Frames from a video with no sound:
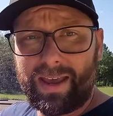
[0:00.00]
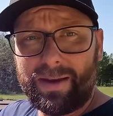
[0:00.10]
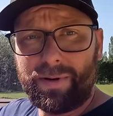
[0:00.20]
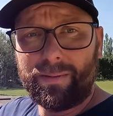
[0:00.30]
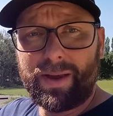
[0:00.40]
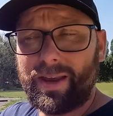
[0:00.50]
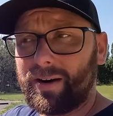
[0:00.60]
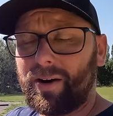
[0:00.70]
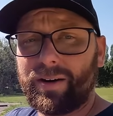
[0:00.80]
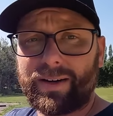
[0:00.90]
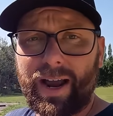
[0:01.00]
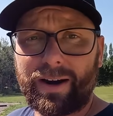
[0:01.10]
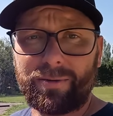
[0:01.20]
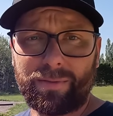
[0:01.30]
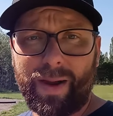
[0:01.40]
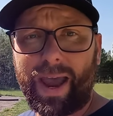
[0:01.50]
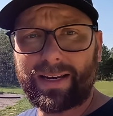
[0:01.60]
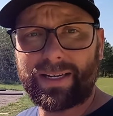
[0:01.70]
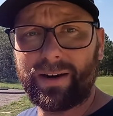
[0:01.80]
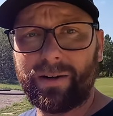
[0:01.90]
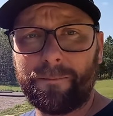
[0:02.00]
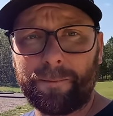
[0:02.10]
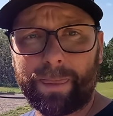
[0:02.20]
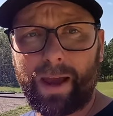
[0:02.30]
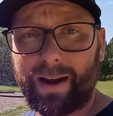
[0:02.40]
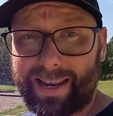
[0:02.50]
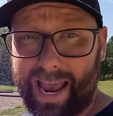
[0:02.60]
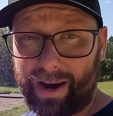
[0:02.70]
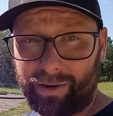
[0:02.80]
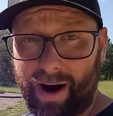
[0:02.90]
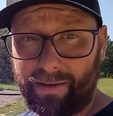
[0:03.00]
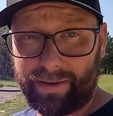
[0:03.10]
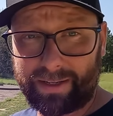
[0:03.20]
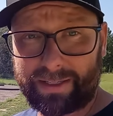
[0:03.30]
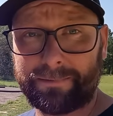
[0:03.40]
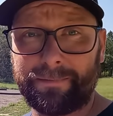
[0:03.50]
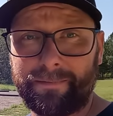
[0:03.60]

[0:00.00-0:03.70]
He put me in contact with Max here at Cana Graphics,